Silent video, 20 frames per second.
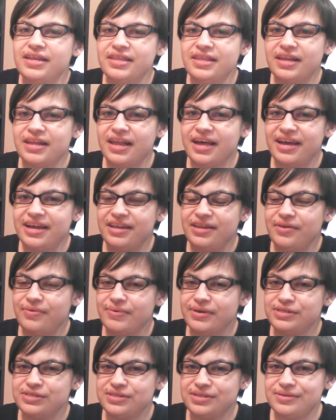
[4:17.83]
The Lion, the
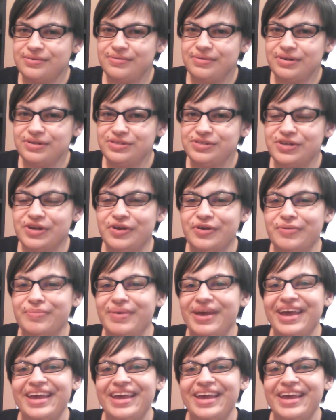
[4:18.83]
Witch, and the Wardrobe,